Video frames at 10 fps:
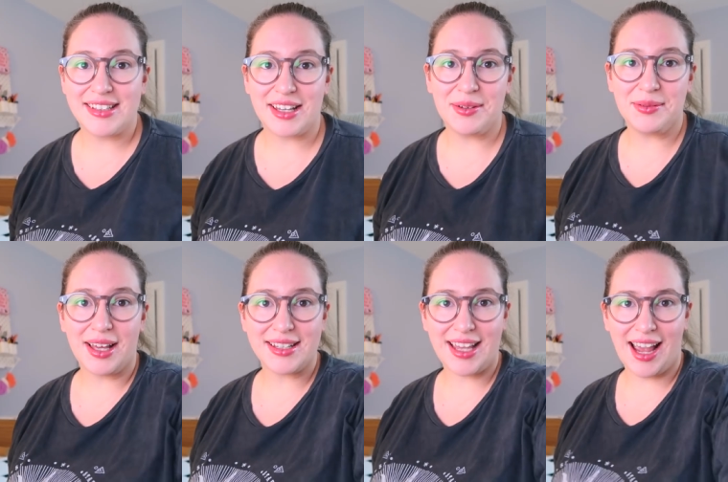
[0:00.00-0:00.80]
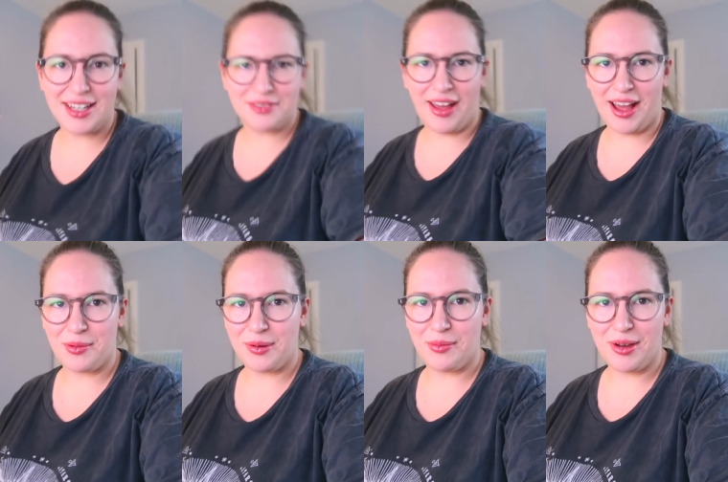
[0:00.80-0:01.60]
so that's kind of
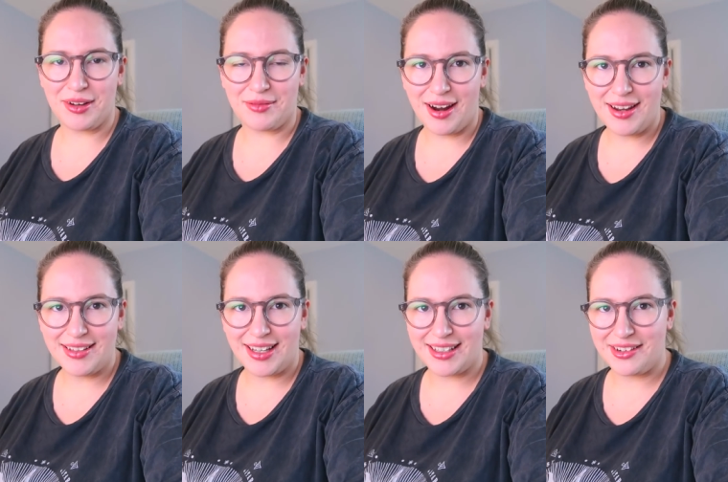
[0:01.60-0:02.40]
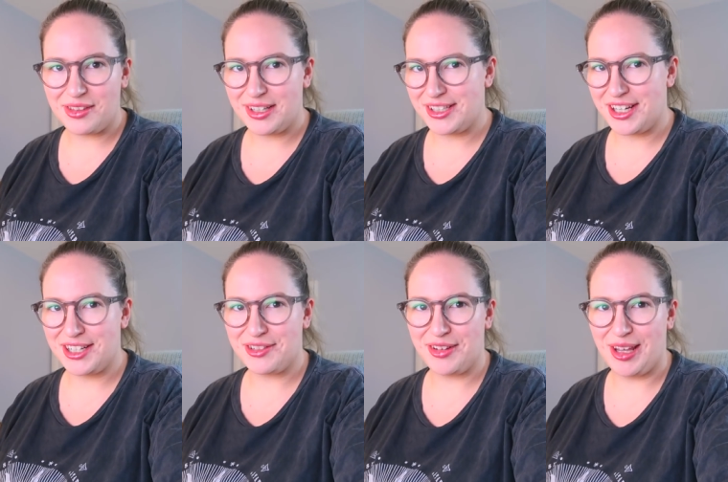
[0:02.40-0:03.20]
how we were right like nothing's
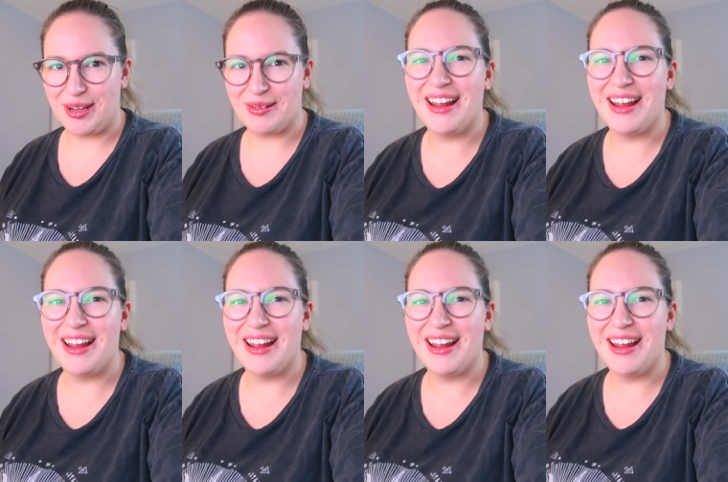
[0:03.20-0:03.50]
changed for you